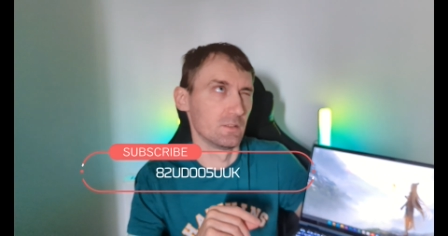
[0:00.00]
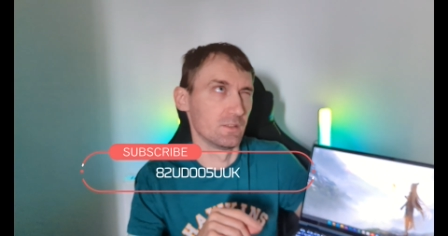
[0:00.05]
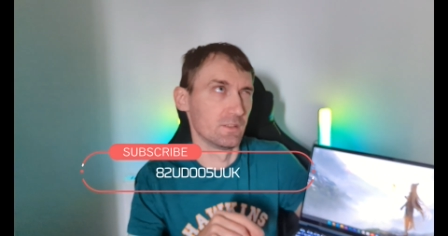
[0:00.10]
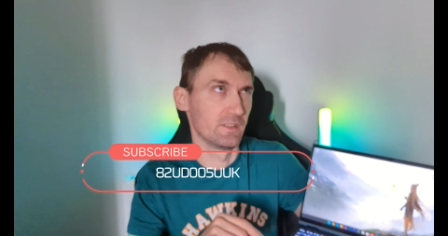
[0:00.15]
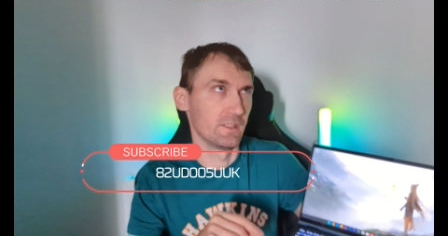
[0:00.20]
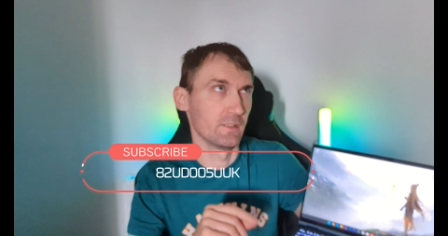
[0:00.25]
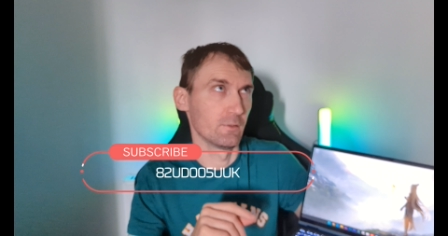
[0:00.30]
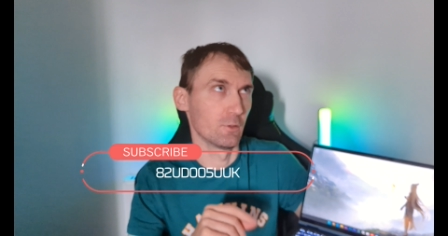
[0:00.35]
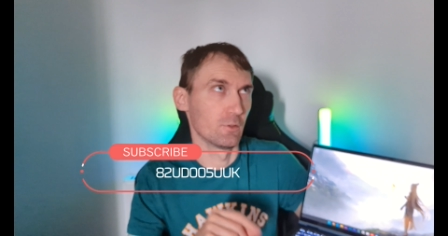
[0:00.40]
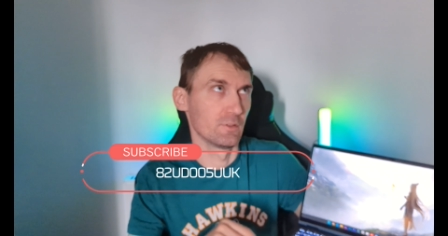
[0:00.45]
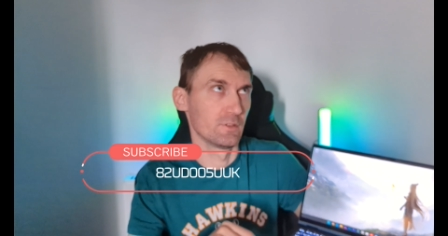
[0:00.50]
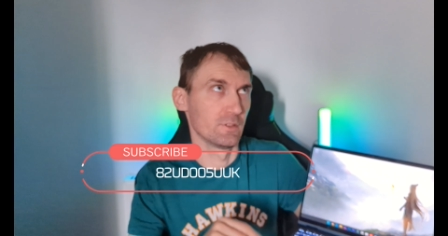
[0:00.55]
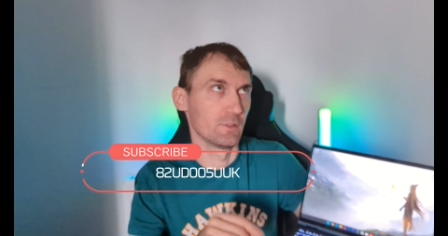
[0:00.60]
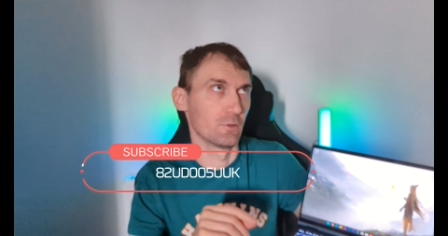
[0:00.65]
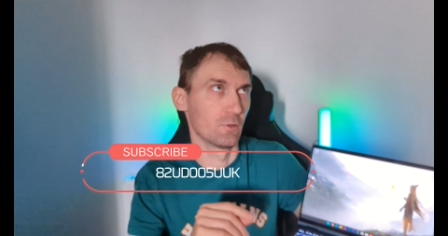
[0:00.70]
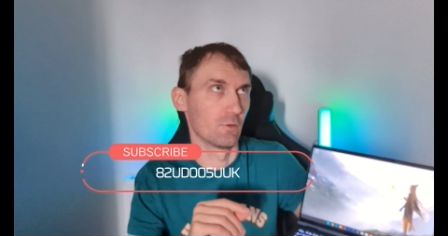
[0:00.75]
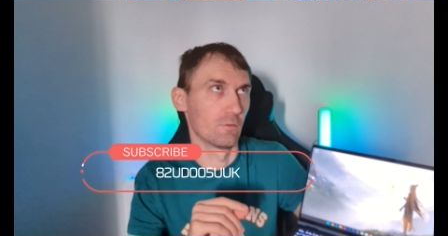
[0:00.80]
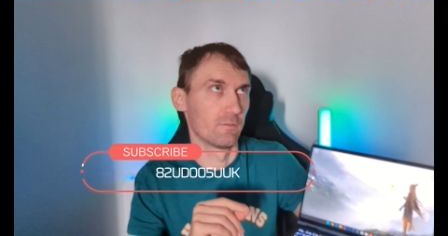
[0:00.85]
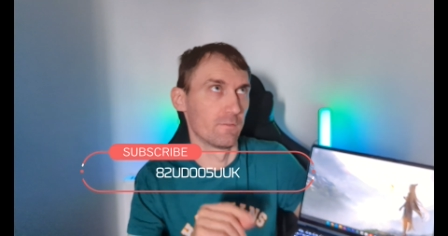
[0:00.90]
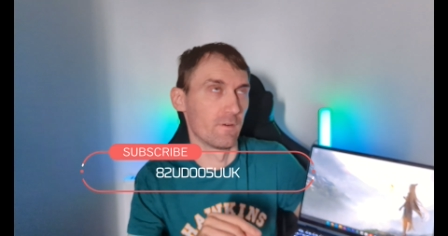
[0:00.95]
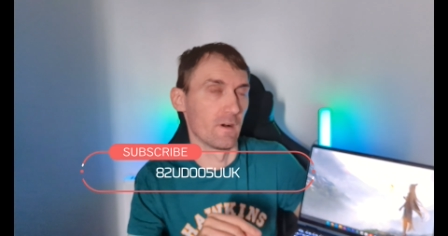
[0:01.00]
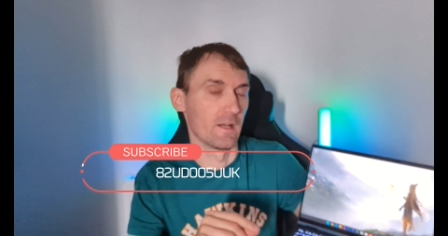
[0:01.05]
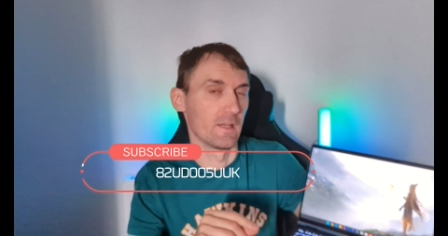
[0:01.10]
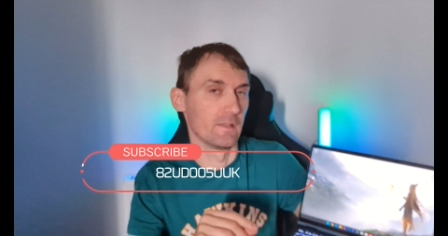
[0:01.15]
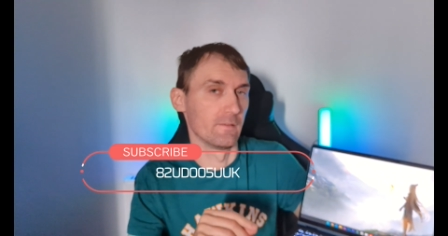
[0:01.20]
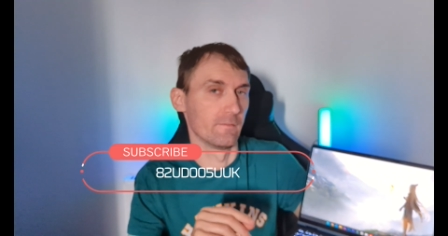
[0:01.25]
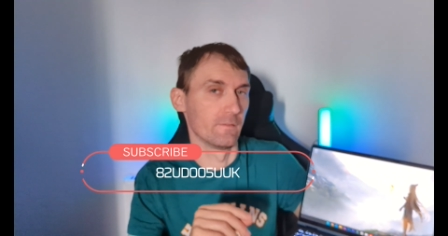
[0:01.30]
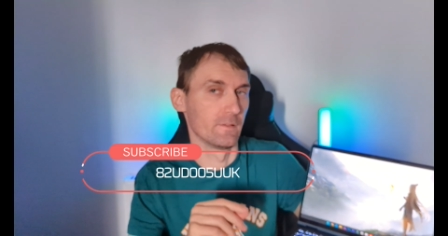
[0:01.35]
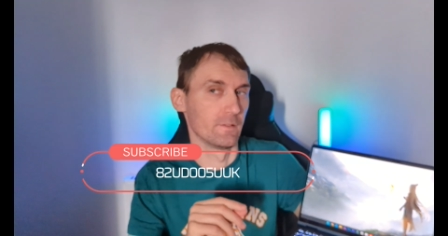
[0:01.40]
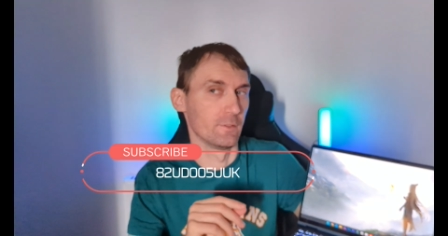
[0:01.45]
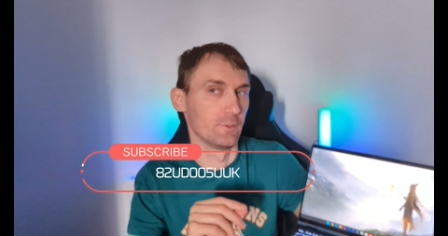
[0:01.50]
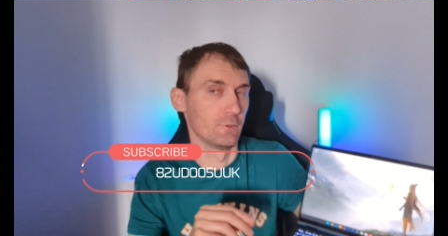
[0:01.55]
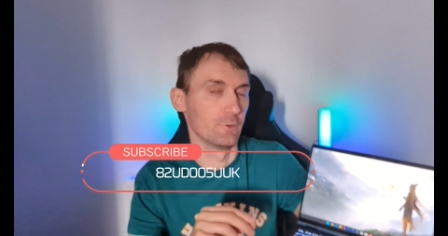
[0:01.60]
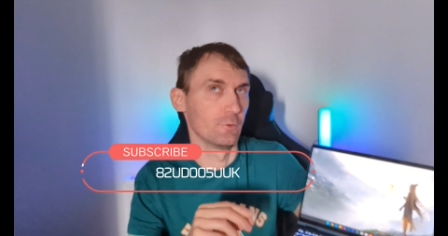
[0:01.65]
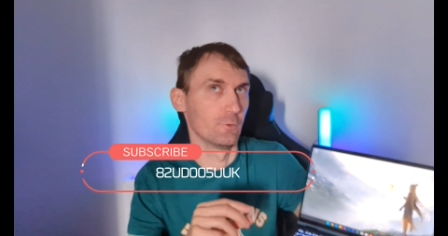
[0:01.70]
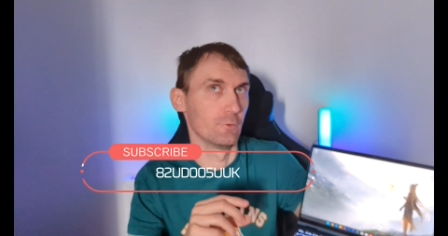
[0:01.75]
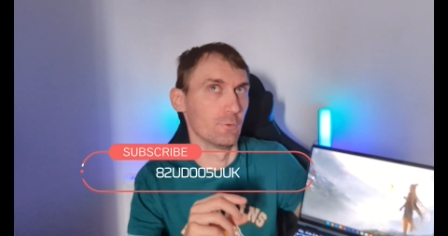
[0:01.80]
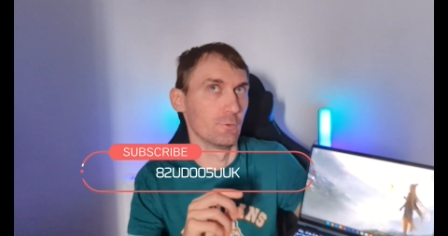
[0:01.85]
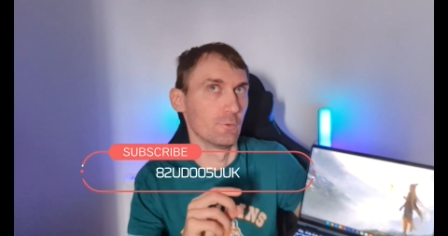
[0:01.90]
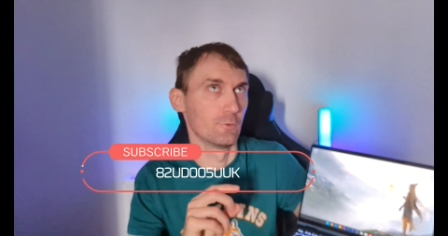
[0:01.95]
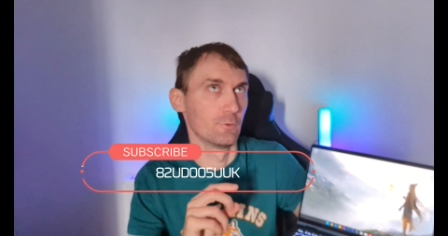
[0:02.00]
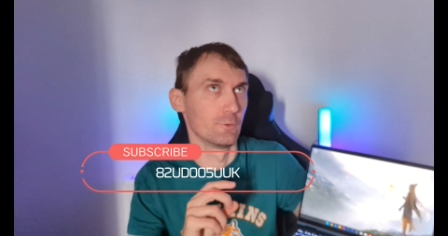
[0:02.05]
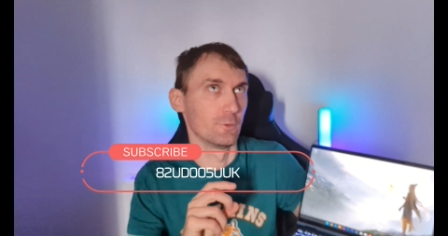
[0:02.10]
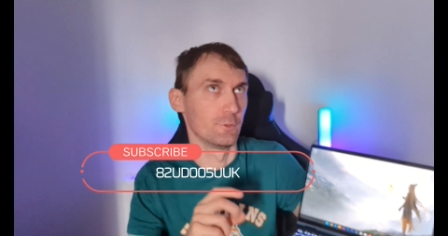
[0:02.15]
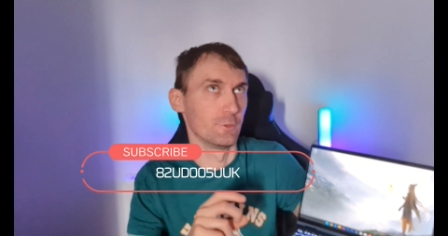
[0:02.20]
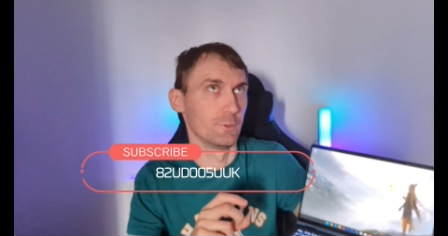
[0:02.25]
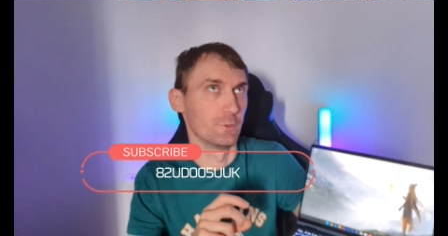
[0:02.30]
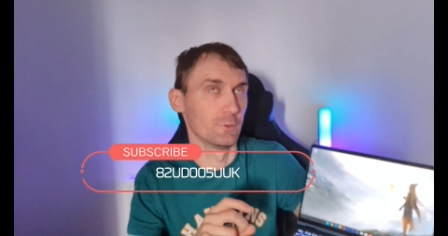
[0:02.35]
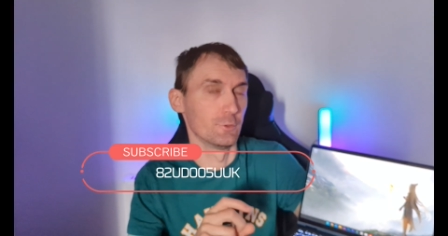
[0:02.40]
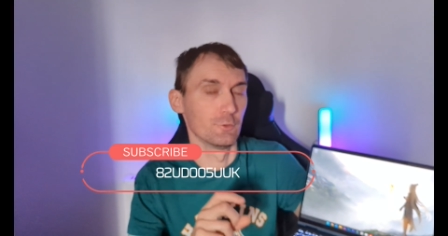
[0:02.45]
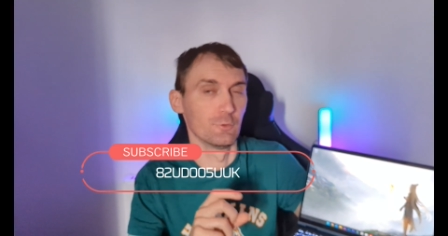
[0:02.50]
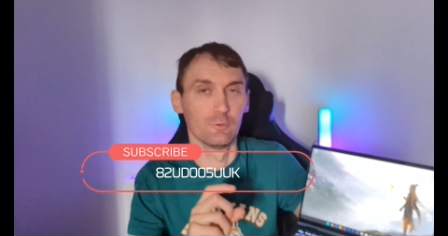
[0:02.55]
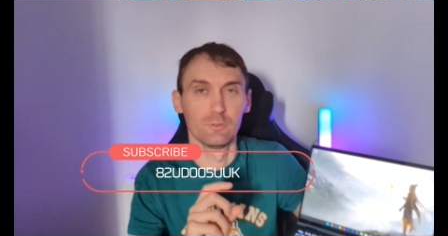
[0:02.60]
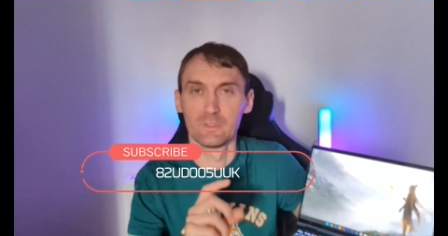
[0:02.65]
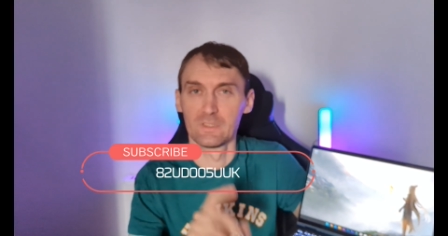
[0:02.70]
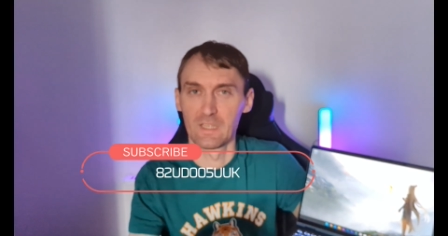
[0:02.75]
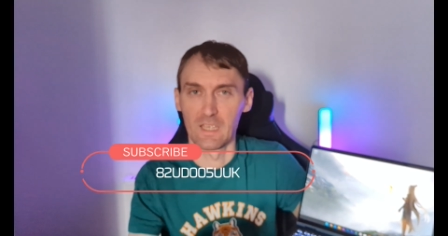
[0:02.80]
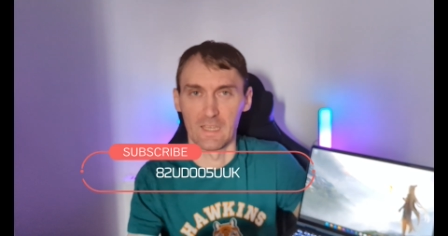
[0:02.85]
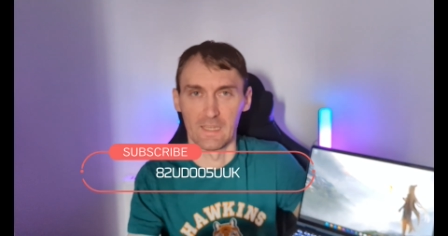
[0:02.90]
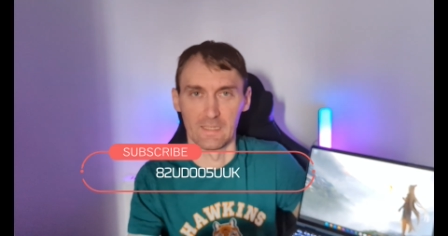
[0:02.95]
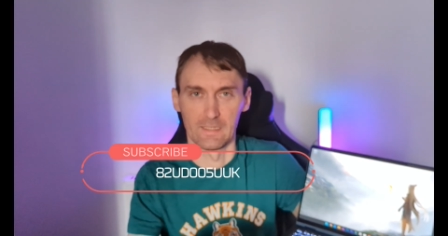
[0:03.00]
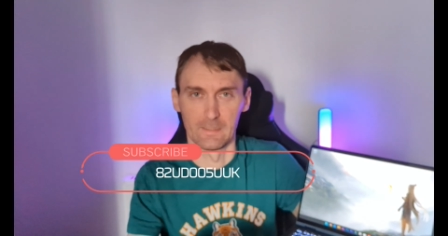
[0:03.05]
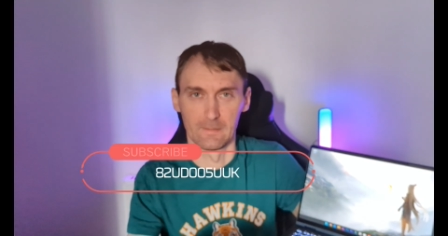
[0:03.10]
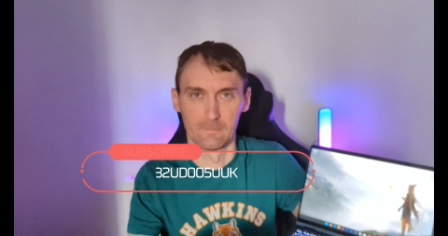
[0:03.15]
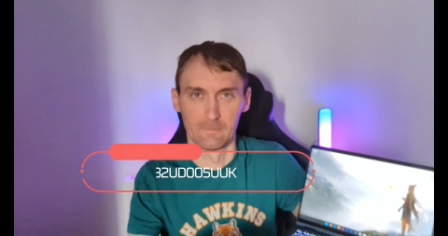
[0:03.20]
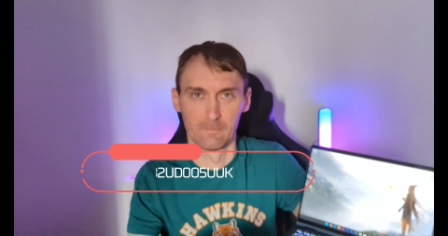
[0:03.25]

005 UUK.